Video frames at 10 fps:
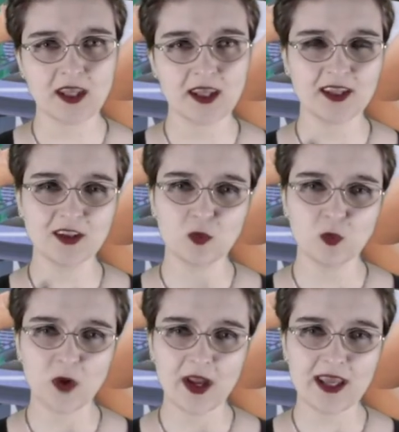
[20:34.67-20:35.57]
in a
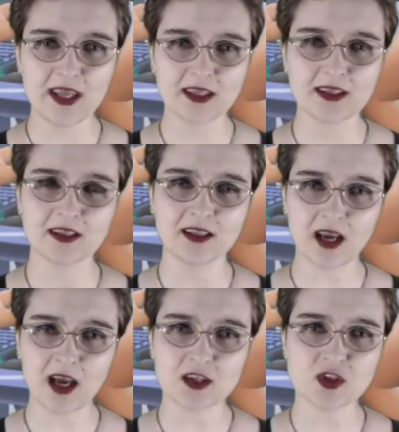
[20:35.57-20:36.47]
way, can
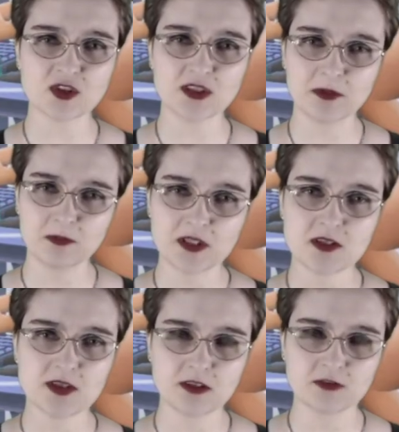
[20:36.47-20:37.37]
actually be
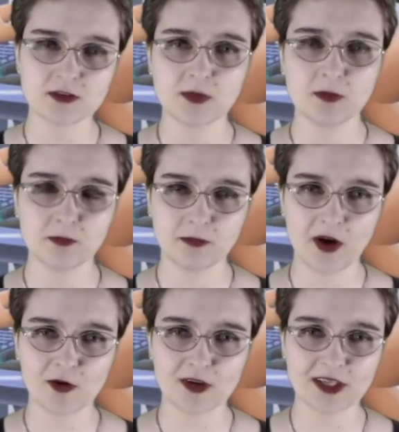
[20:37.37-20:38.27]
seen from an
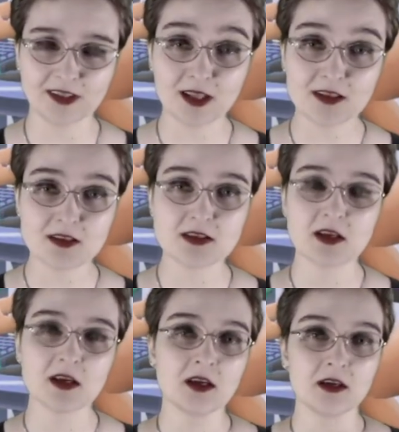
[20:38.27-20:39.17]
empowering lens,
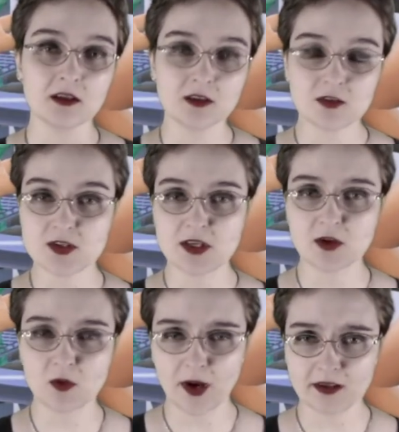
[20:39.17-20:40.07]
and you see
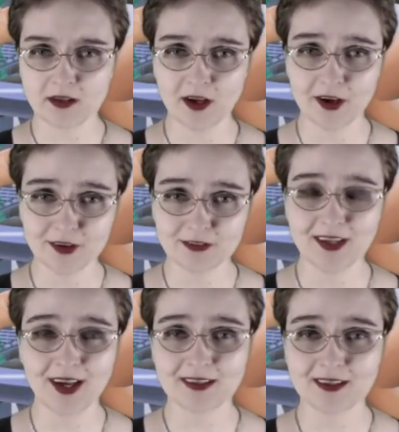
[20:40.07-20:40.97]
quite a lot of
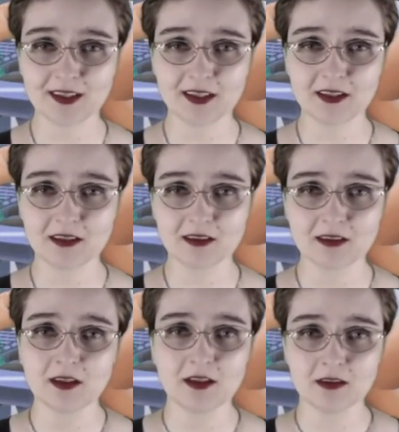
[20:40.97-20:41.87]
that
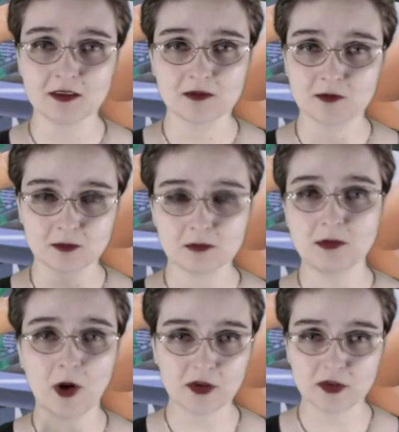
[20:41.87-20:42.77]
in
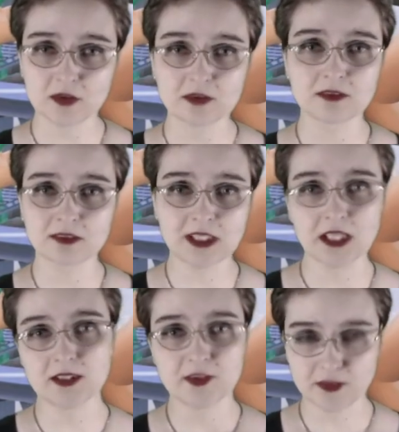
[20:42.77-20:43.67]
modern
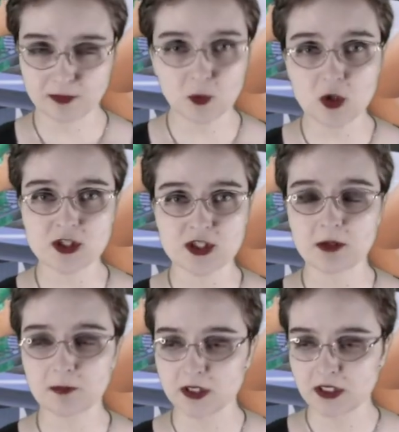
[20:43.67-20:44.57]
Lilith
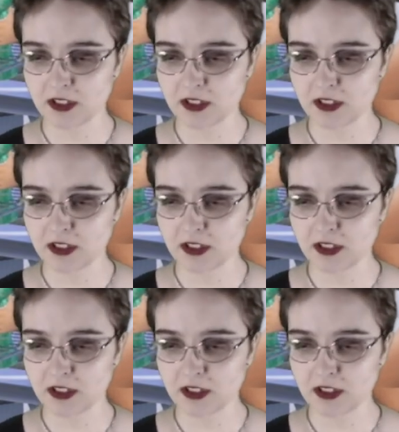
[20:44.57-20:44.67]
worship,